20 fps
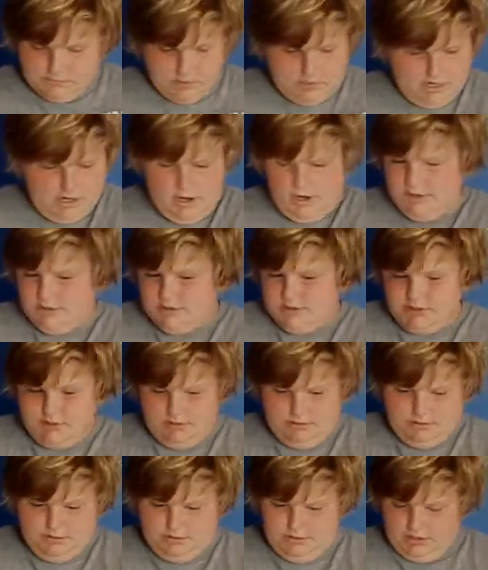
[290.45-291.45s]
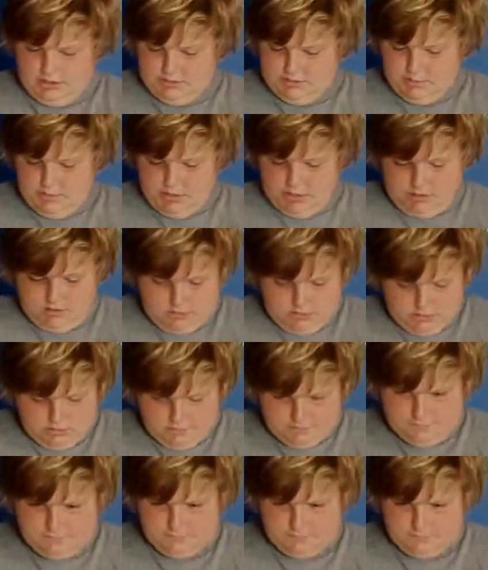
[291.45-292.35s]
Alright, so now in the next box.